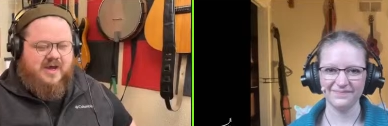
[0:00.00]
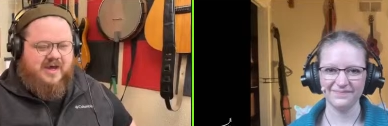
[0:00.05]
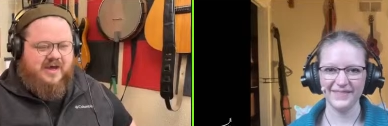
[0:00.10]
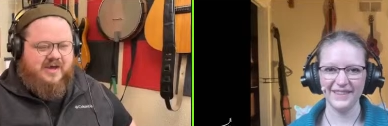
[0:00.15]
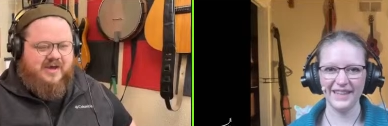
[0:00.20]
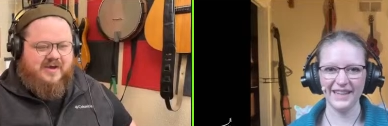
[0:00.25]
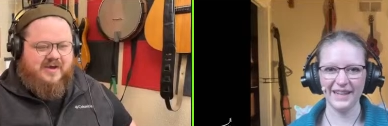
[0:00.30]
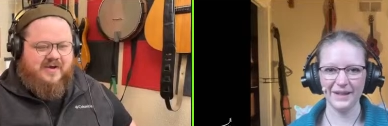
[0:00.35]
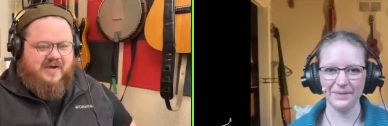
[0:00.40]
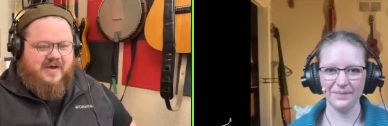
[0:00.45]

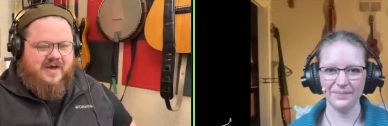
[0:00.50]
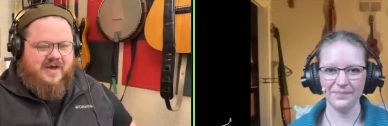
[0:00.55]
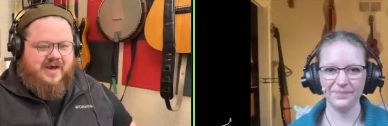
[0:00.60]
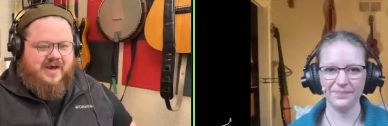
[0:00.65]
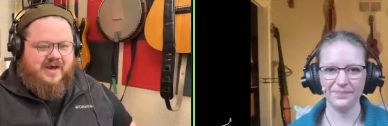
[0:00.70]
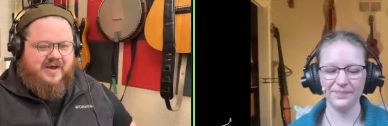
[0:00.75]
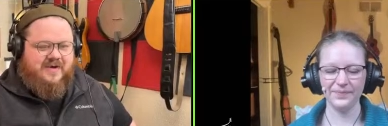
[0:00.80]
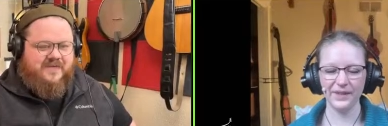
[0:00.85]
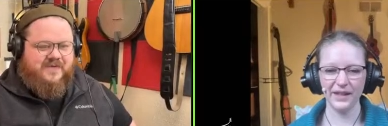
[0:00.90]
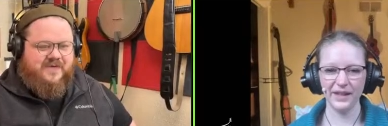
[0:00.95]
Speaker 1: I yeah,
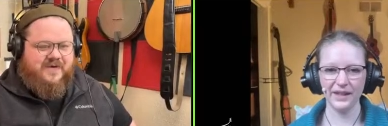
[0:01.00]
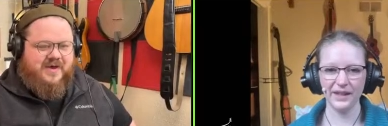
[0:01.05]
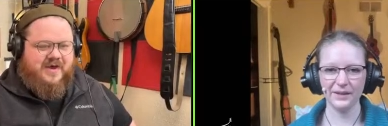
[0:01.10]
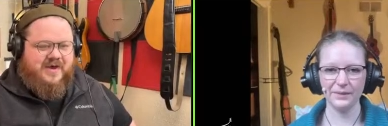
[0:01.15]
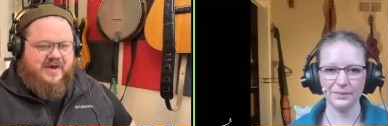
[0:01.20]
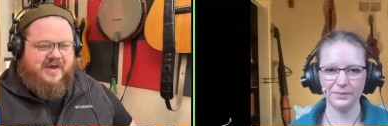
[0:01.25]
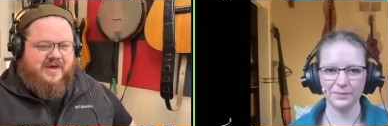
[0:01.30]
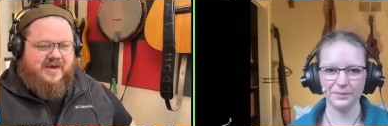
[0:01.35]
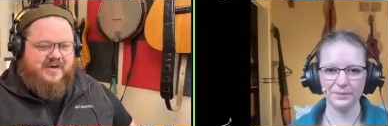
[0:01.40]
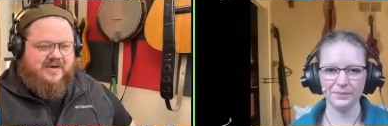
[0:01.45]
I,
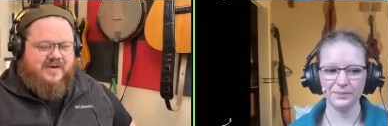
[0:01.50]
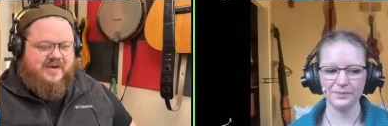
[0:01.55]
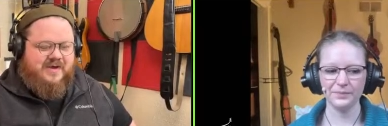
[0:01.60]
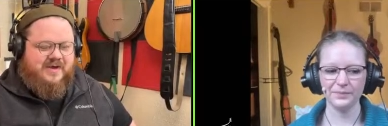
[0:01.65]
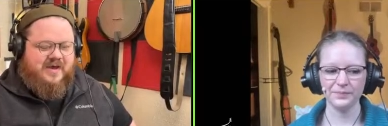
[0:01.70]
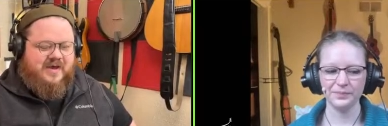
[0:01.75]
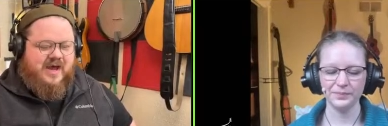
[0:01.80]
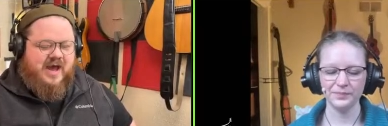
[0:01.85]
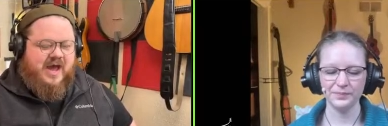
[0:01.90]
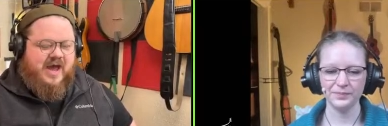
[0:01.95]
yeah.
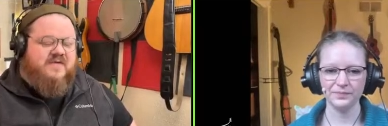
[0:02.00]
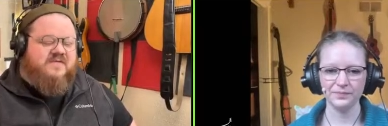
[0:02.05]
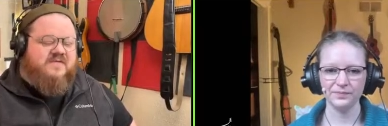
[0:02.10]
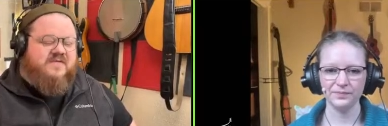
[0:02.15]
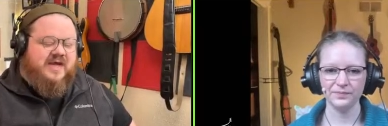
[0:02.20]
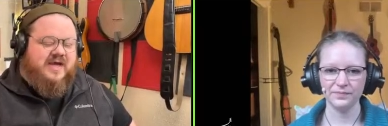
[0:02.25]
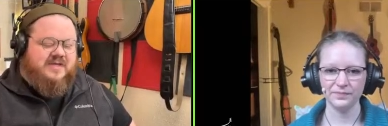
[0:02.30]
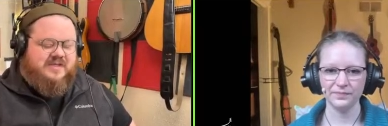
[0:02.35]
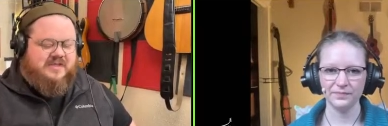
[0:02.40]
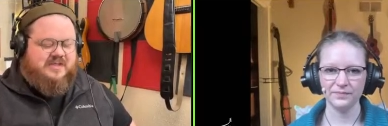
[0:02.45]
I,
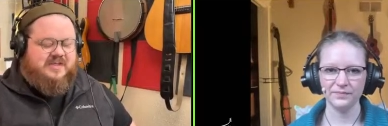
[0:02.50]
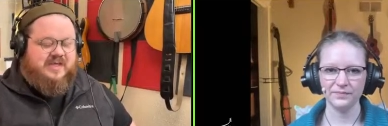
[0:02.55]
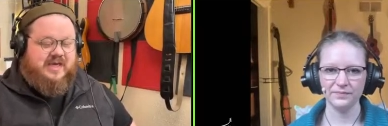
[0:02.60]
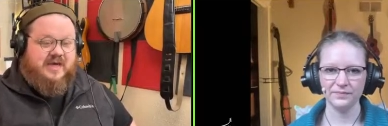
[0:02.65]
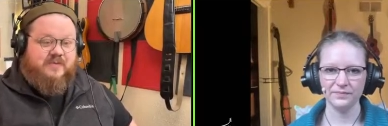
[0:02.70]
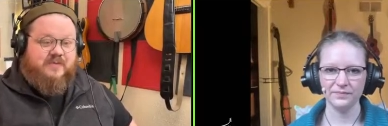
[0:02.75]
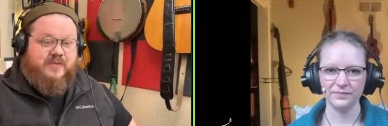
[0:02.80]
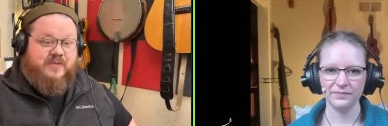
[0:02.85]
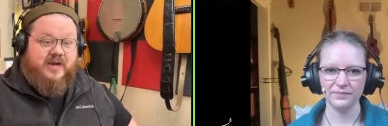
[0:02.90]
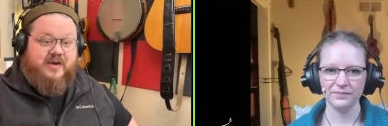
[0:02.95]
have yet to
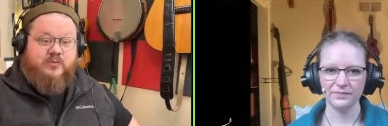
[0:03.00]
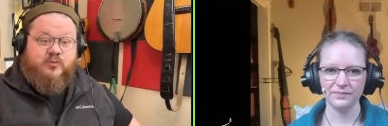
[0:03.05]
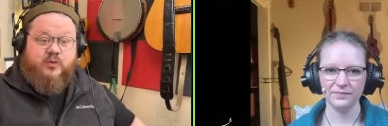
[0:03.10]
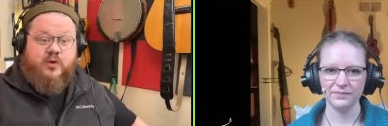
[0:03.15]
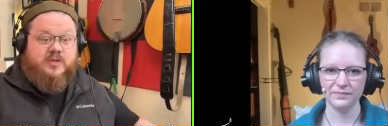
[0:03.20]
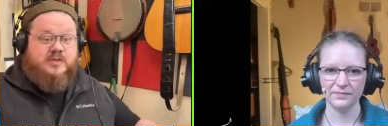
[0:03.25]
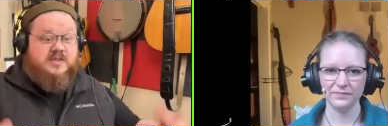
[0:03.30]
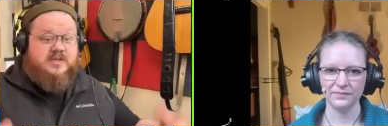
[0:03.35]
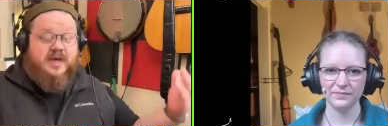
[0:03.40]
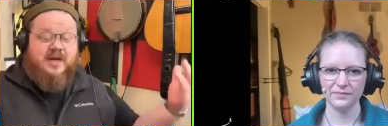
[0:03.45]
see it, but
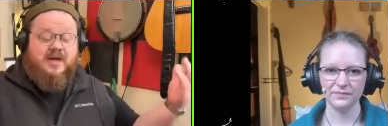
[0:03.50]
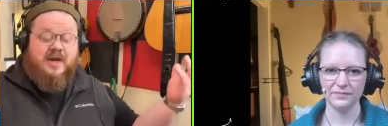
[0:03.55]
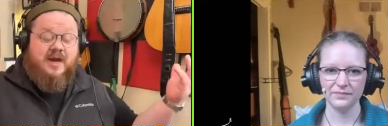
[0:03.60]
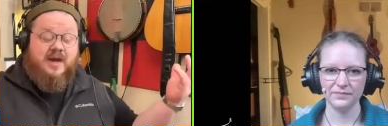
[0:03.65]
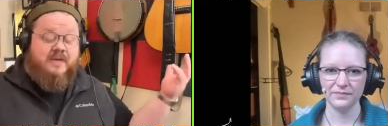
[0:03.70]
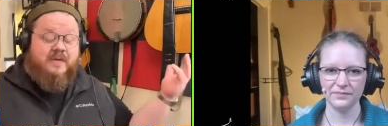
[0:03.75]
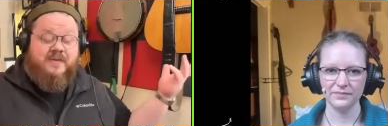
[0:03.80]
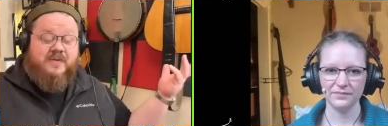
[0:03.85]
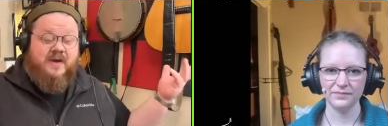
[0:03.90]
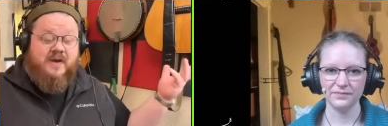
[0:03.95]
once again,
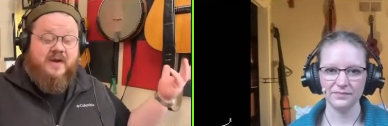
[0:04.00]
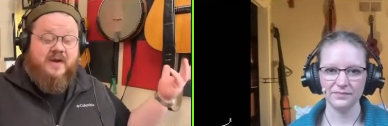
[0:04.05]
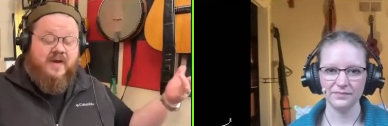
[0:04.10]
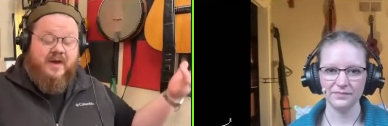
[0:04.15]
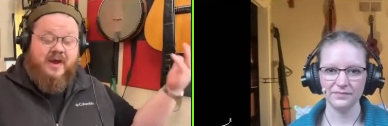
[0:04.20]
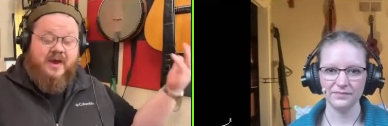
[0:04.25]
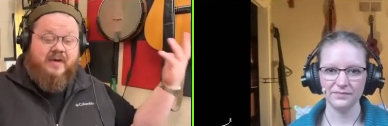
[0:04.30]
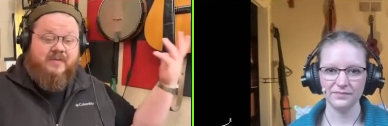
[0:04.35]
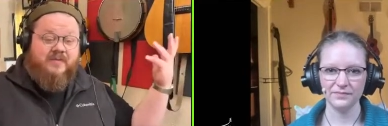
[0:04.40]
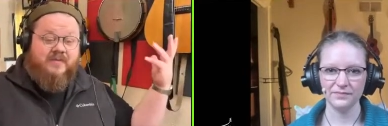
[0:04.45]
I might be.
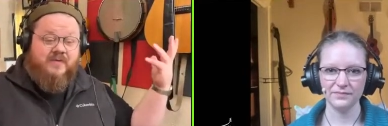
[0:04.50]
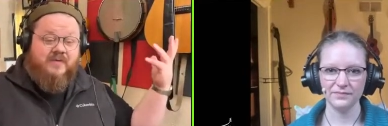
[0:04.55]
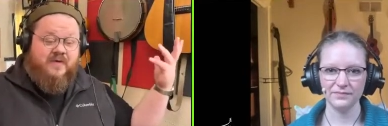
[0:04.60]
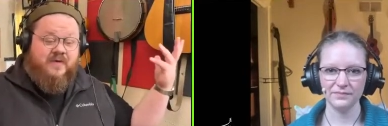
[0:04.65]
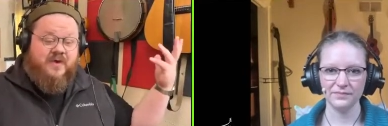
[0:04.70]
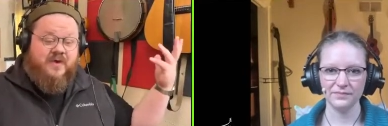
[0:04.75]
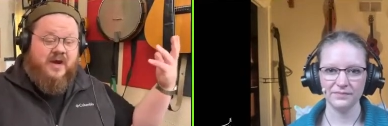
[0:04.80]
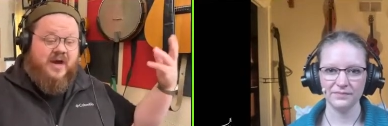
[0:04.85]
I'm.